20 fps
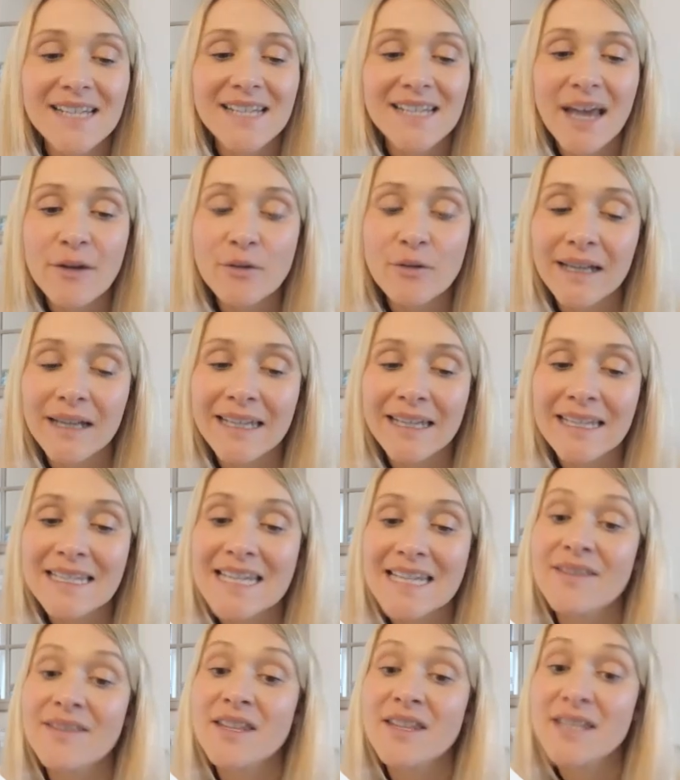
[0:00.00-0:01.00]
outlined
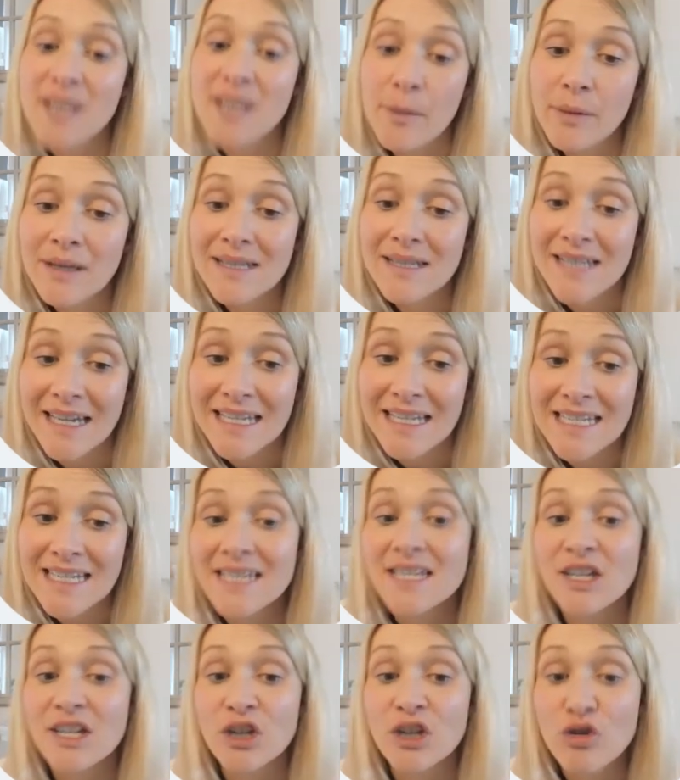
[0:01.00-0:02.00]
in the double-sided
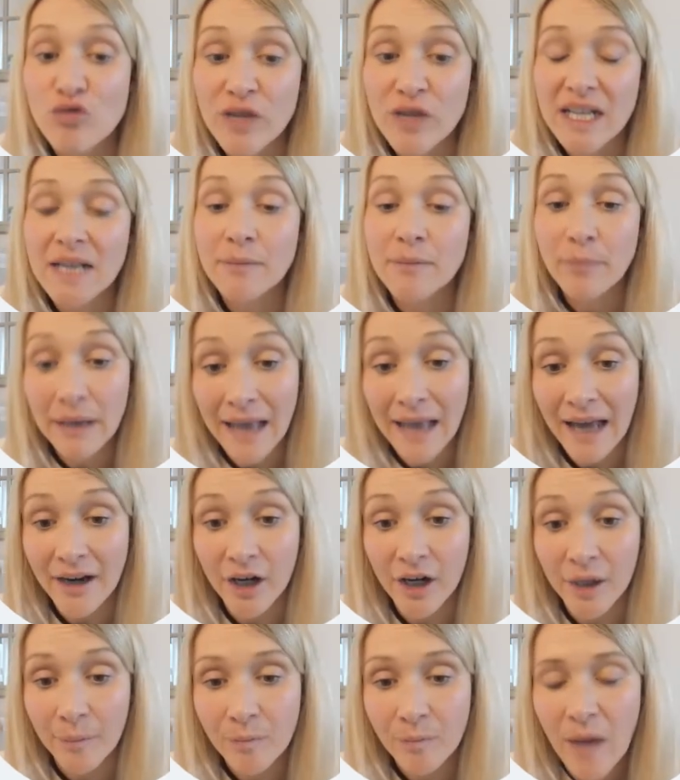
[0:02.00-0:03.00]
green planner.